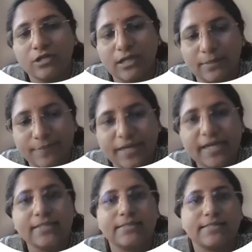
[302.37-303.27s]

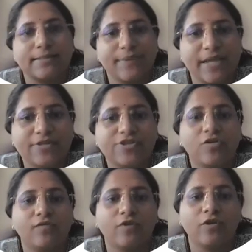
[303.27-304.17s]
complete
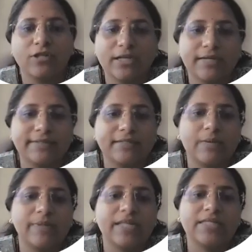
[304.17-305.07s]
separation of all the
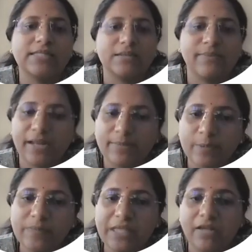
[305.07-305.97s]
contaminants and
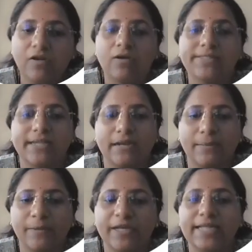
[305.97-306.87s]
minimum seed loss and
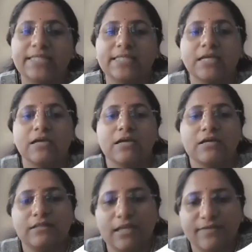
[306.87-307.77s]
upgrades
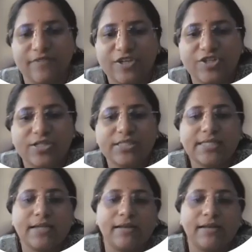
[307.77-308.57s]
the efficiency and